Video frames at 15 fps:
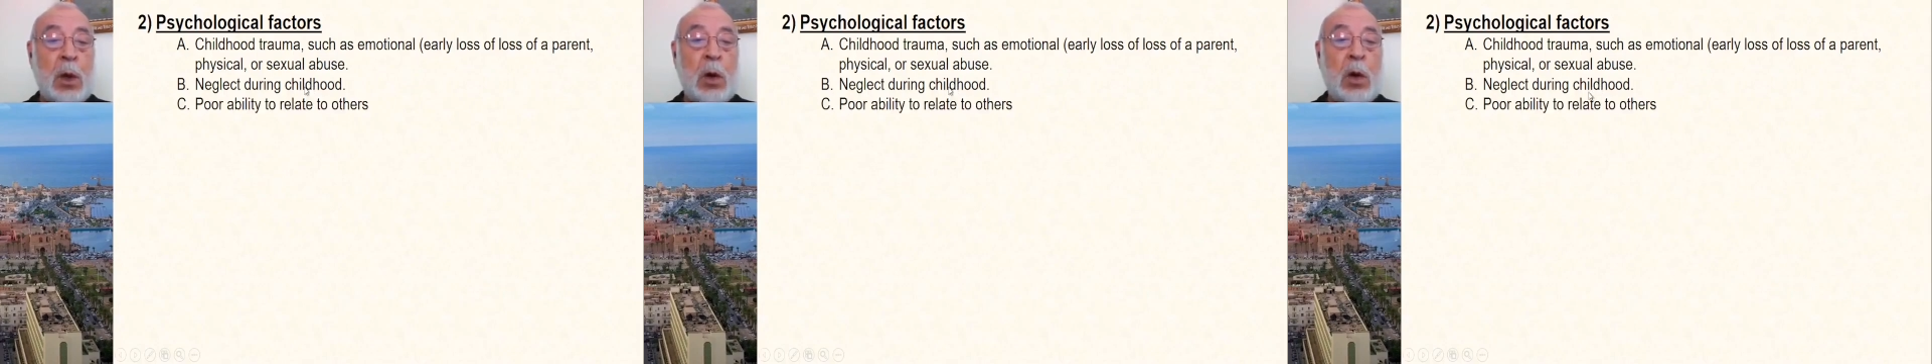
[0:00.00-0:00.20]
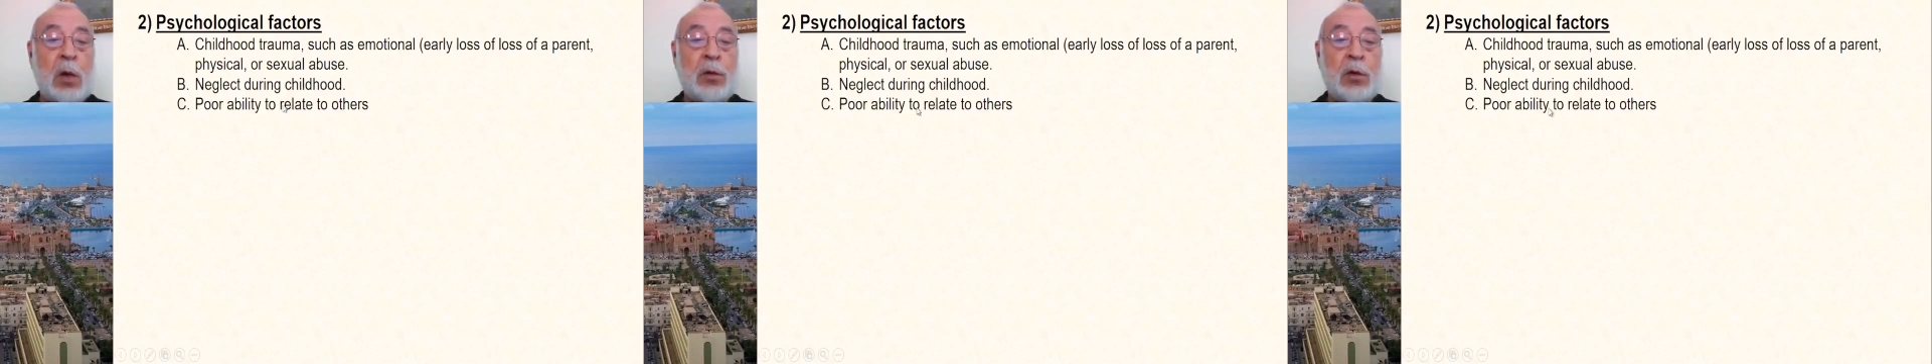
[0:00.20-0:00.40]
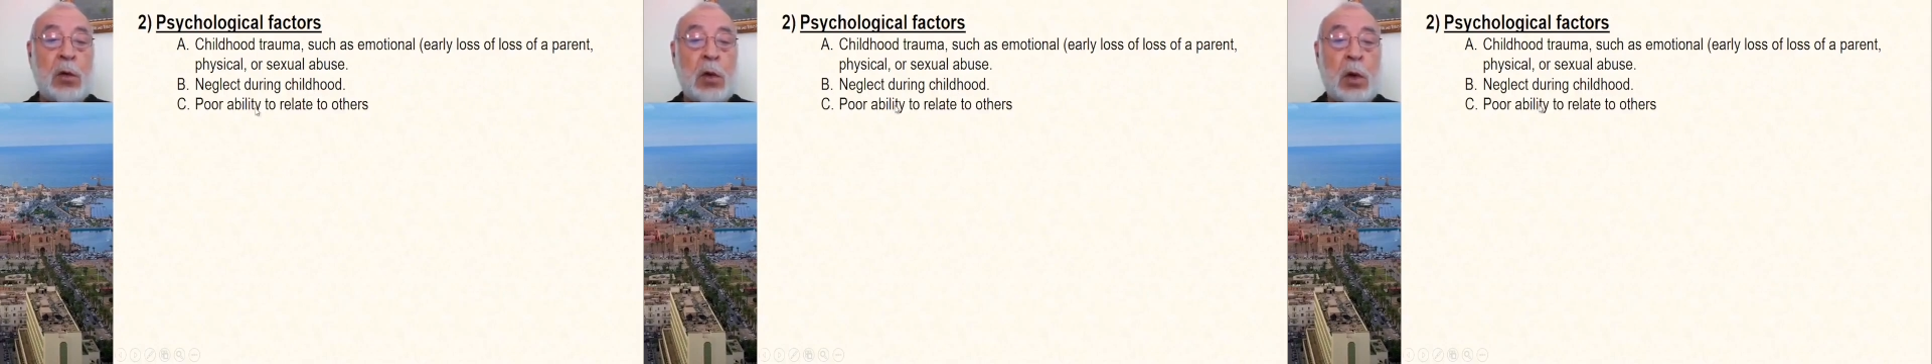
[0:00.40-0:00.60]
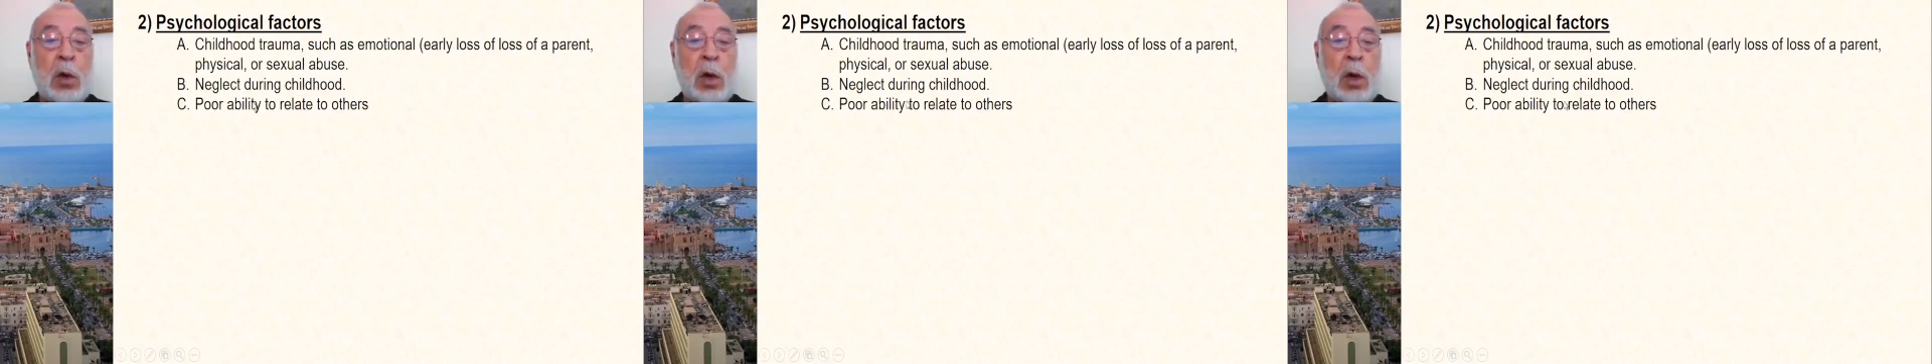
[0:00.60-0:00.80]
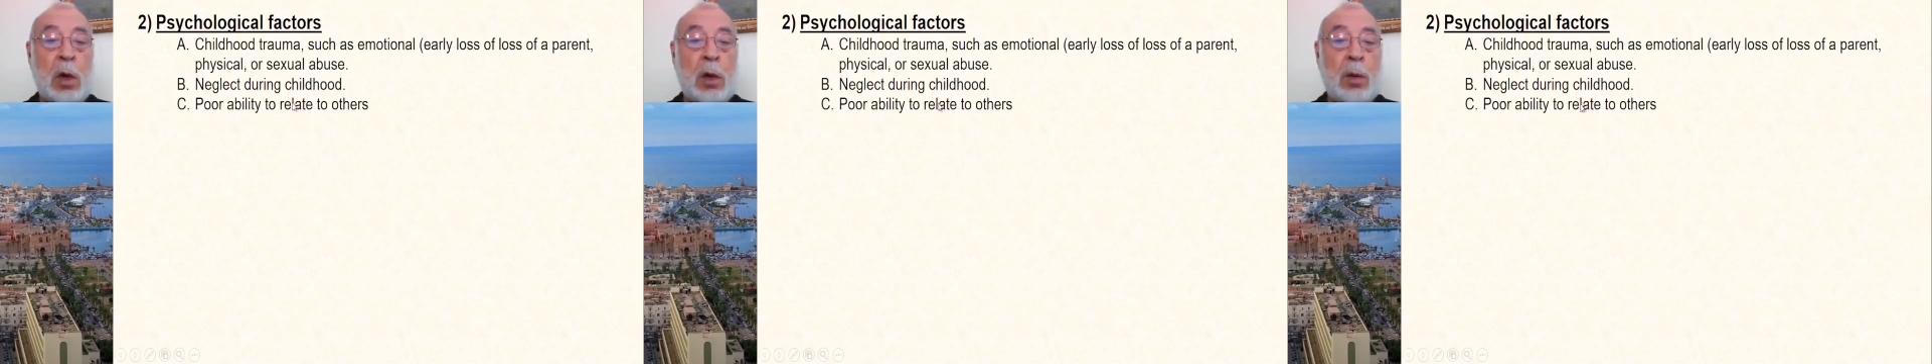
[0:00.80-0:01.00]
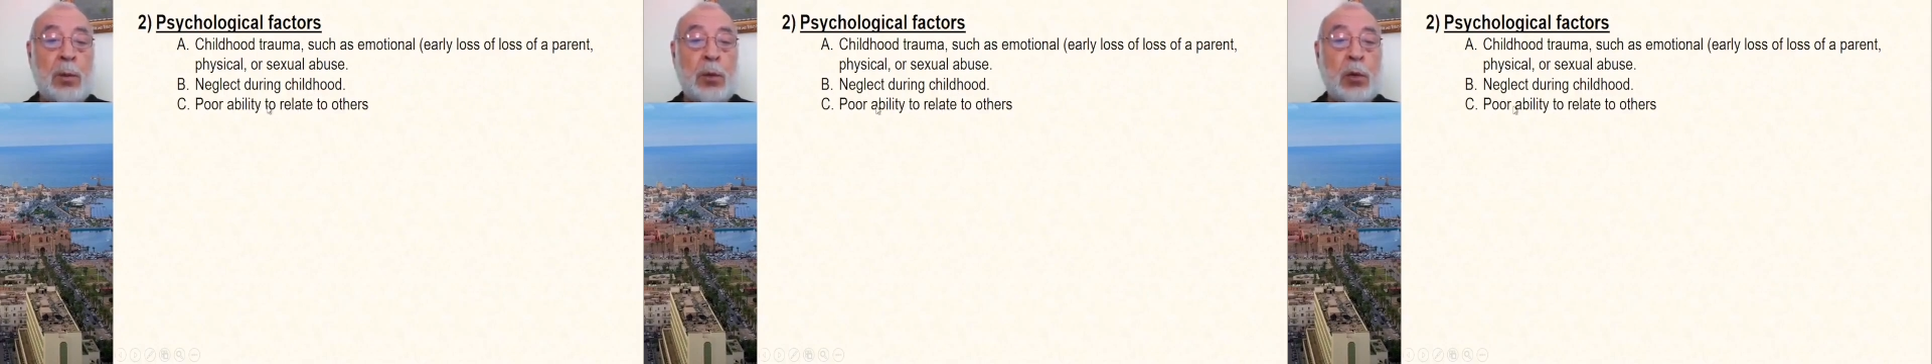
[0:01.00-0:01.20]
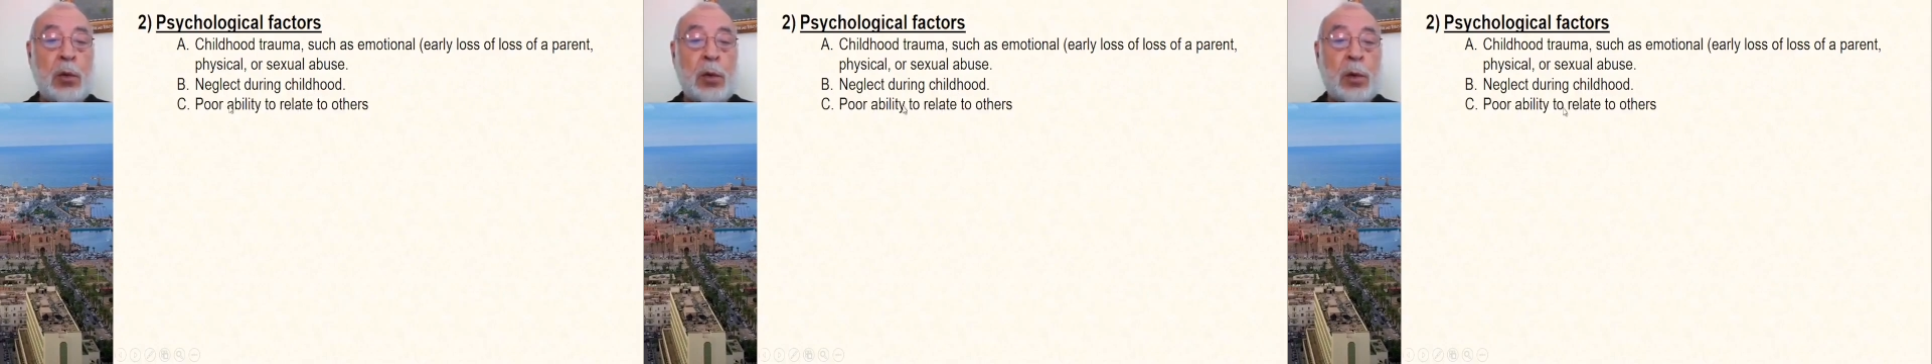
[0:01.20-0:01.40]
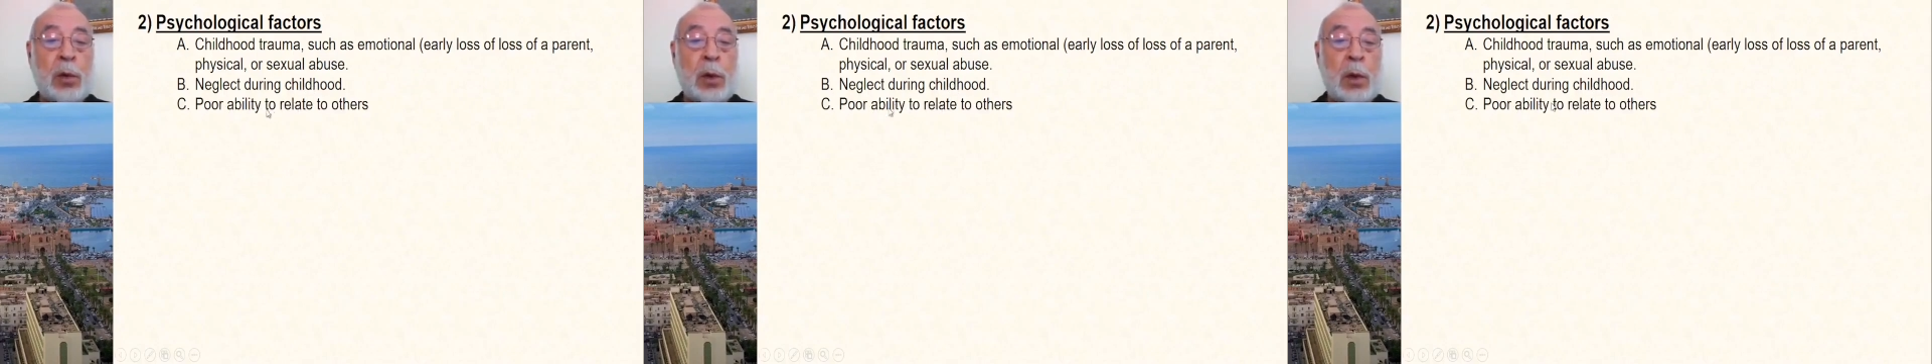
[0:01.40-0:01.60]
Also, a
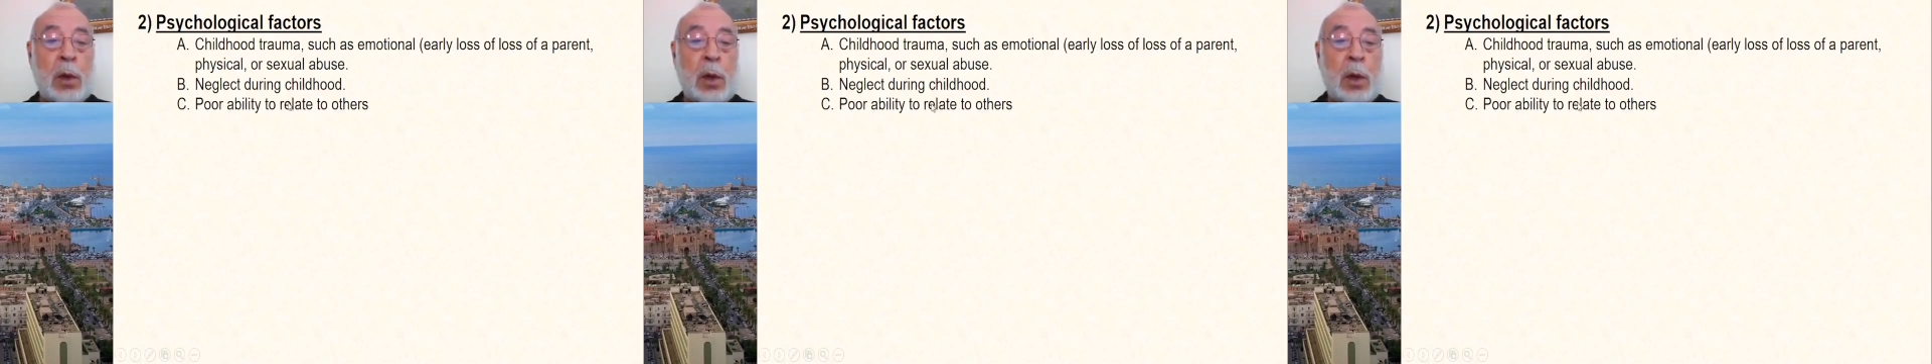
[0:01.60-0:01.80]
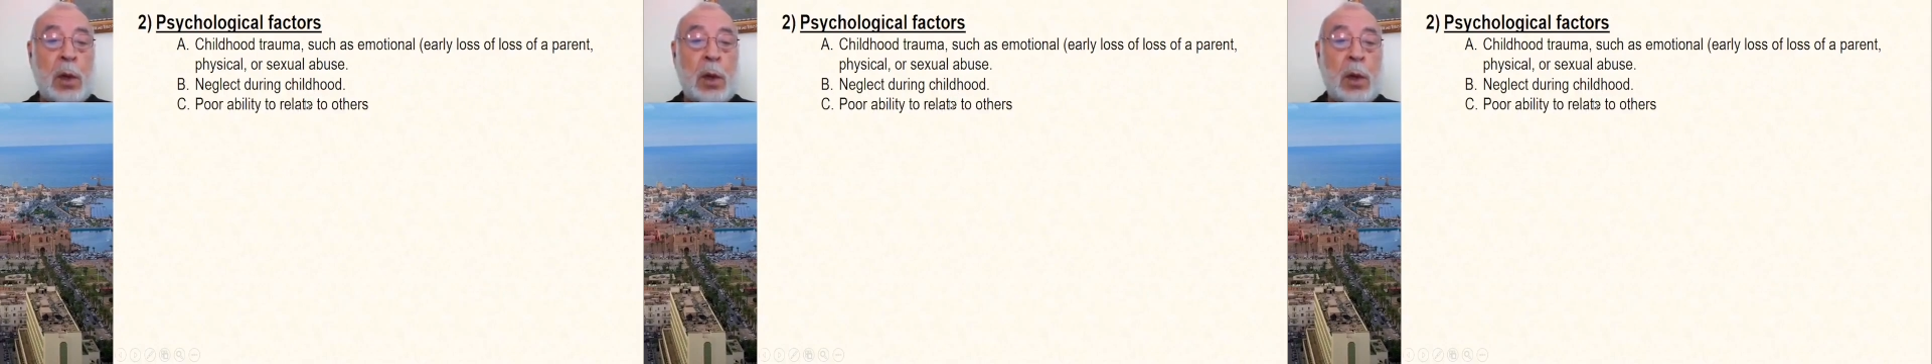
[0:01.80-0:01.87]
poor